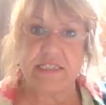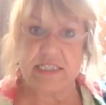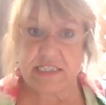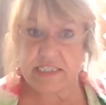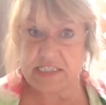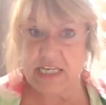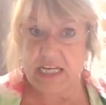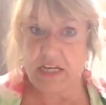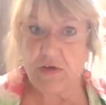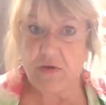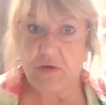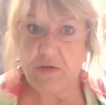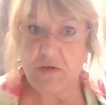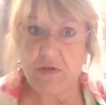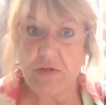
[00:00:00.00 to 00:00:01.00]
the
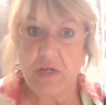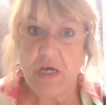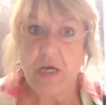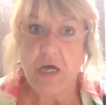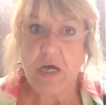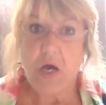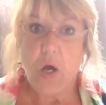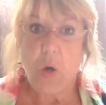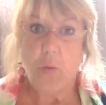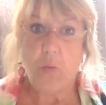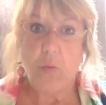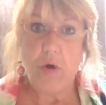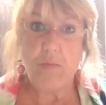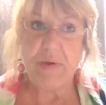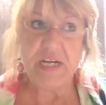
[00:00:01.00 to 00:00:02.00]
single
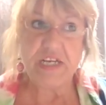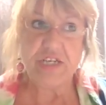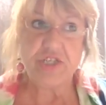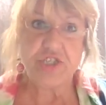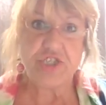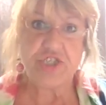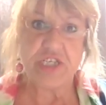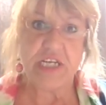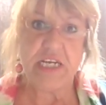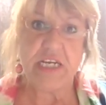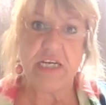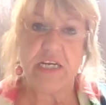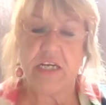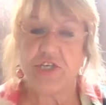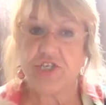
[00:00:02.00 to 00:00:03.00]
woman.
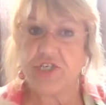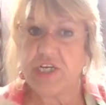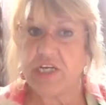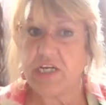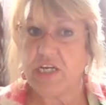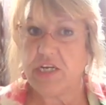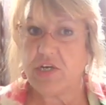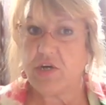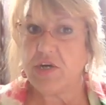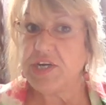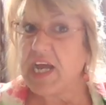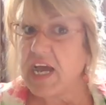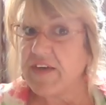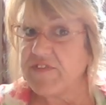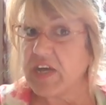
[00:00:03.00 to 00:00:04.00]
She could
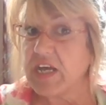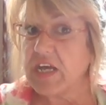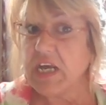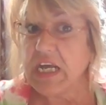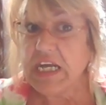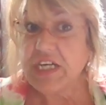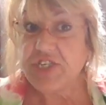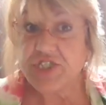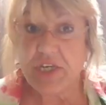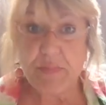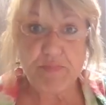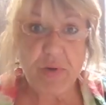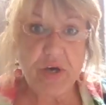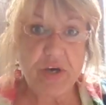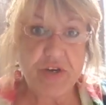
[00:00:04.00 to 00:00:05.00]
have a
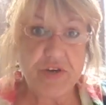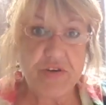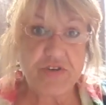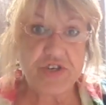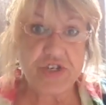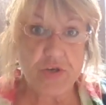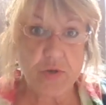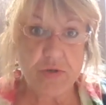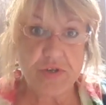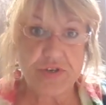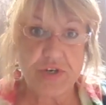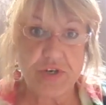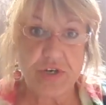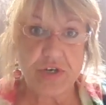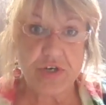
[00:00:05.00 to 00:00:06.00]
chip on her
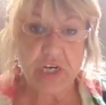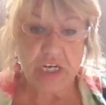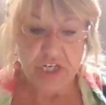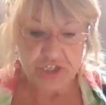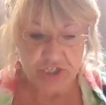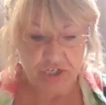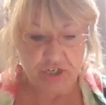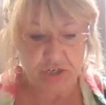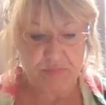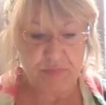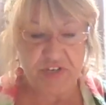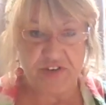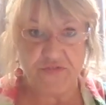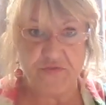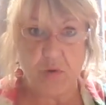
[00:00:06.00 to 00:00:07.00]
shoulder. She could
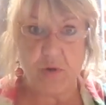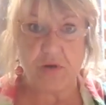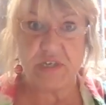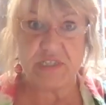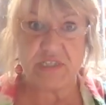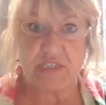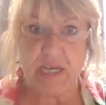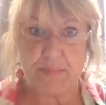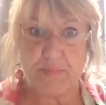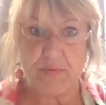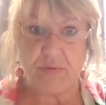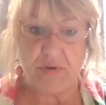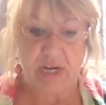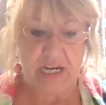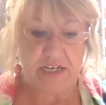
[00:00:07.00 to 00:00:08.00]
be divorced,
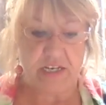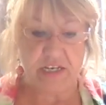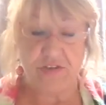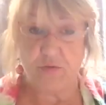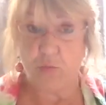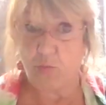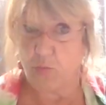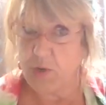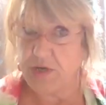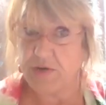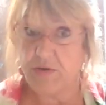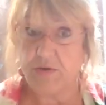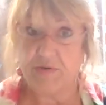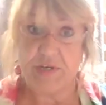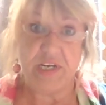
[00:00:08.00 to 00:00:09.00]
separated,
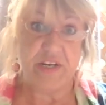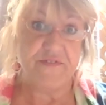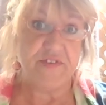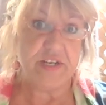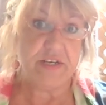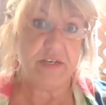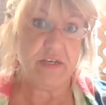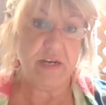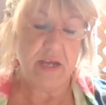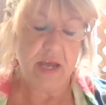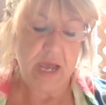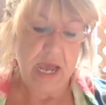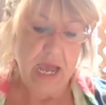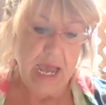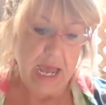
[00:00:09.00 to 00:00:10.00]
widowed even.
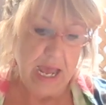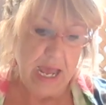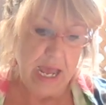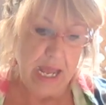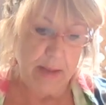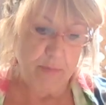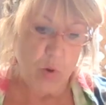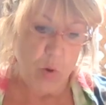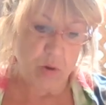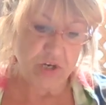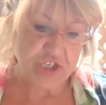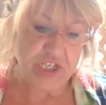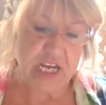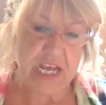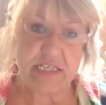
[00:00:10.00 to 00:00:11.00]
Or
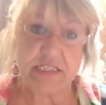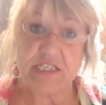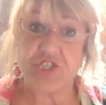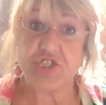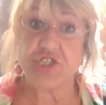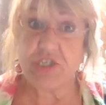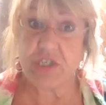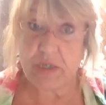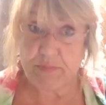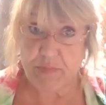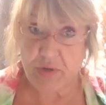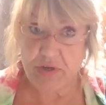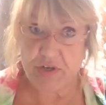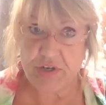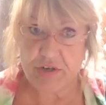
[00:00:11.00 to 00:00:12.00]
she has a chip
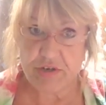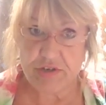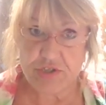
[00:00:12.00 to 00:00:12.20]
on her